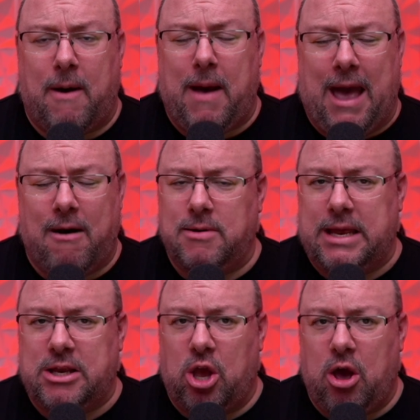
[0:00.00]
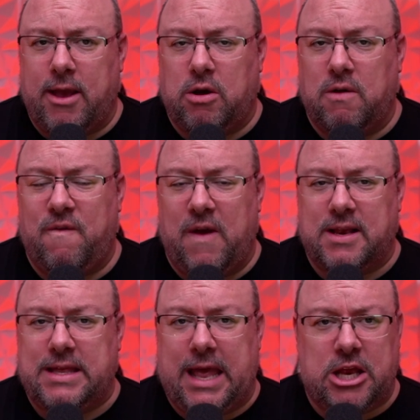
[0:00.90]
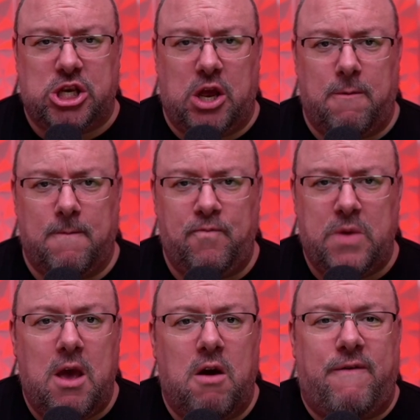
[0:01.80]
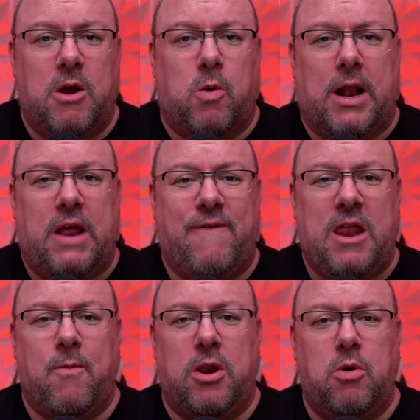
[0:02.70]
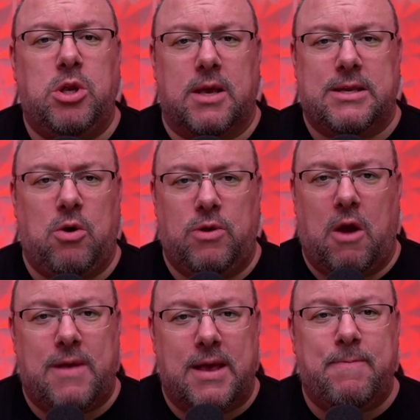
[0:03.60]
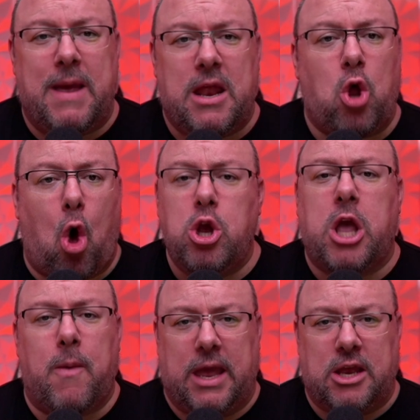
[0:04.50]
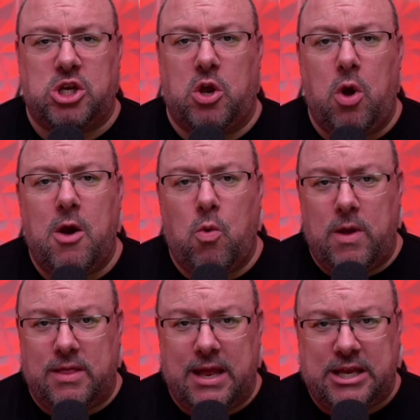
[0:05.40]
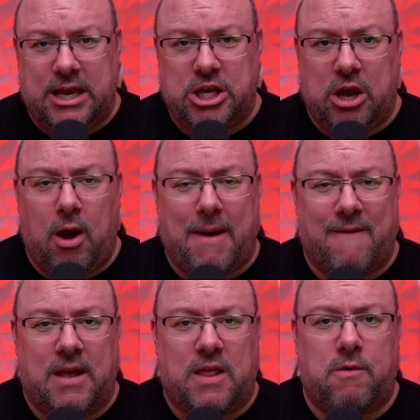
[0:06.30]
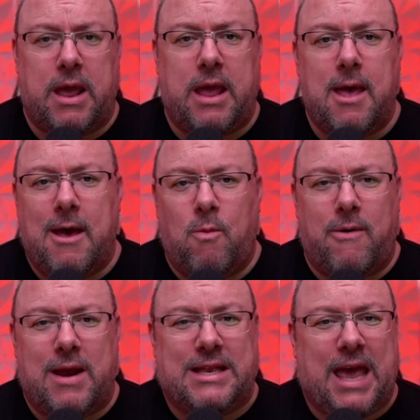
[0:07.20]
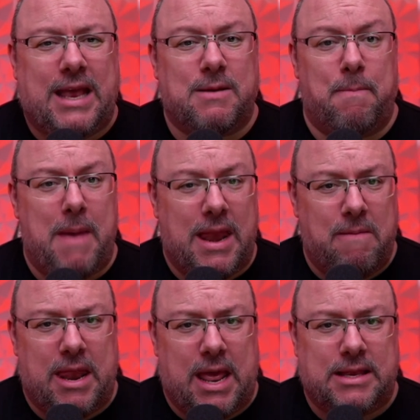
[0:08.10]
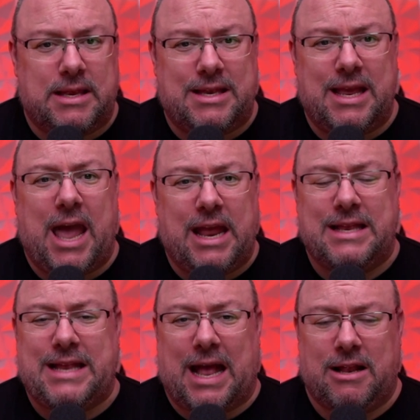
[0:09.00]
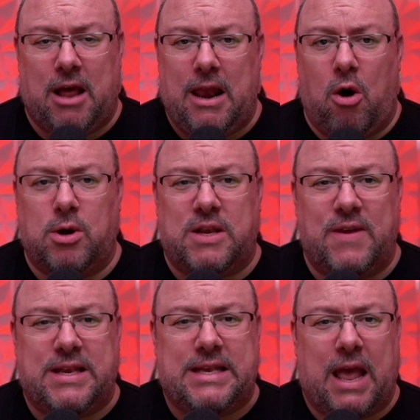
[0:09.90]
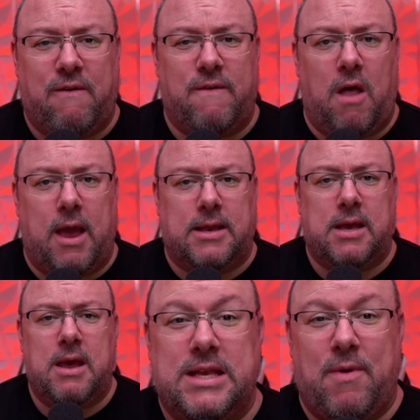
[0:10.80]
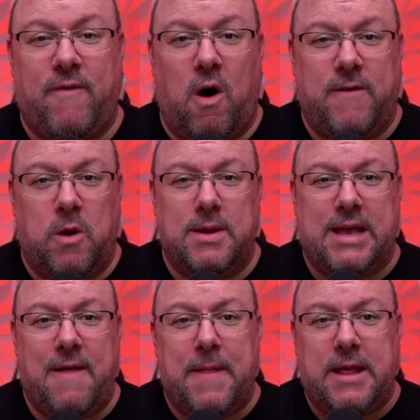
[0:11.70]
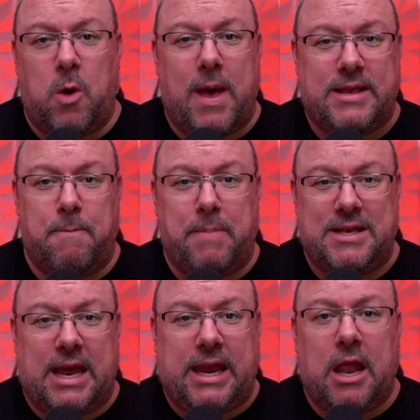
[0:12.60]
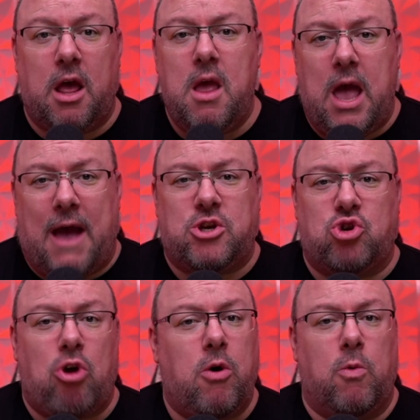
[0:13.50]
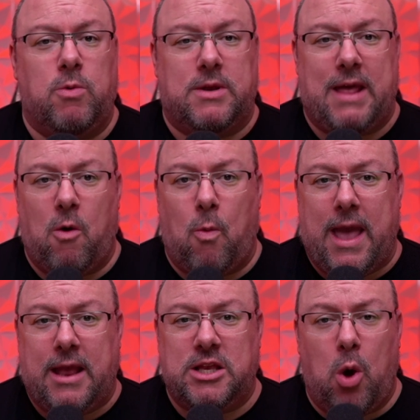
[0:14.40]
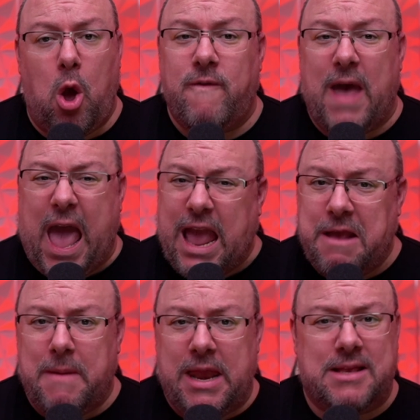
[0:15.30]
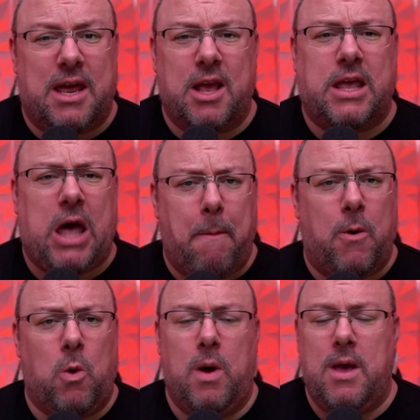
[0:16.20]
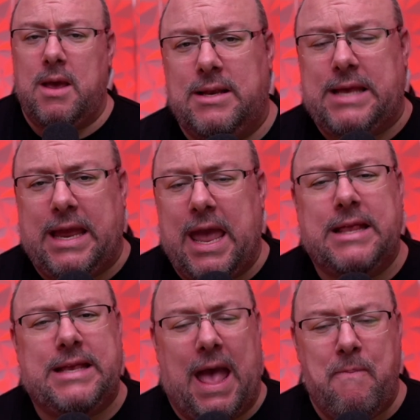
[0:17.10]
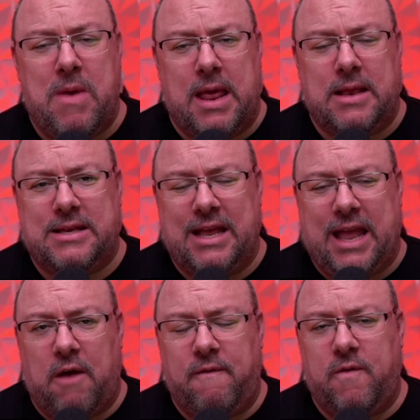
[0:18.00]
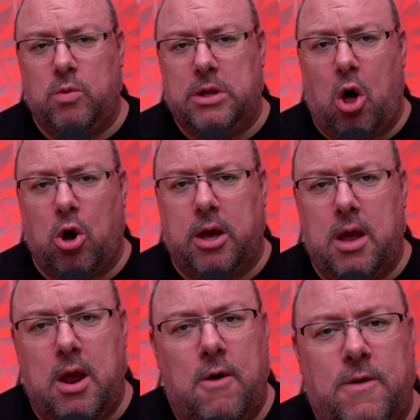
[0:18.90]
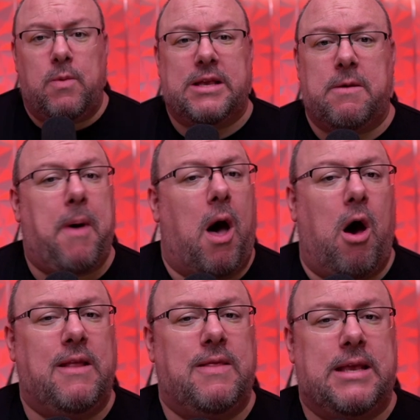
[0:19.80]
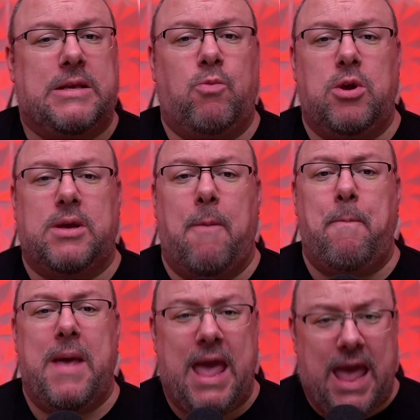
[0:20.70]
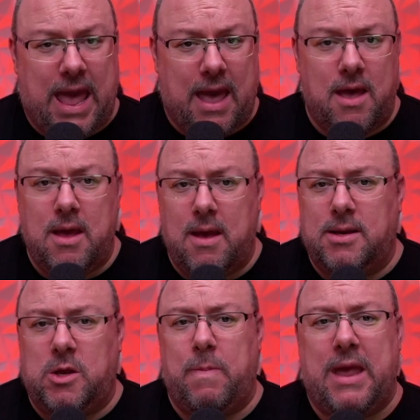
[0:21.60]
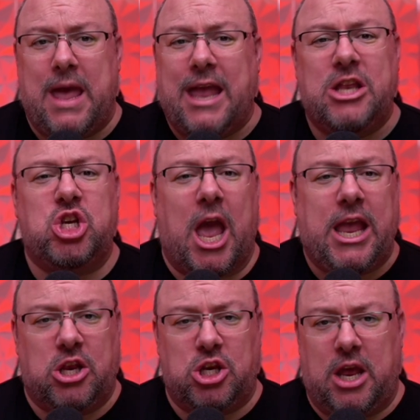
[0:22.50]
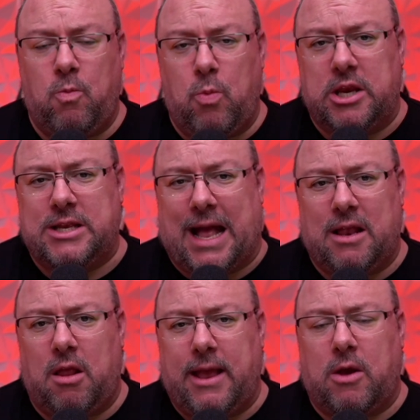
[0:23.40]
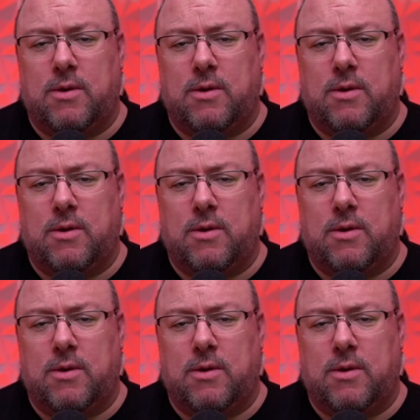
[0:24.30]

about how DJI could fix the issue. Very quickly, for anyone who does not know, there's been an ongoing issue with the DJI Mavic 3, where it takes many minutes to gain satellite locks for safe flight. Some of our viewers in the US in particular have struggled their way to over 8 minutes, and a couple taking 10 minutes to get a full lock. The reason behind this would appear to be a change in which satellite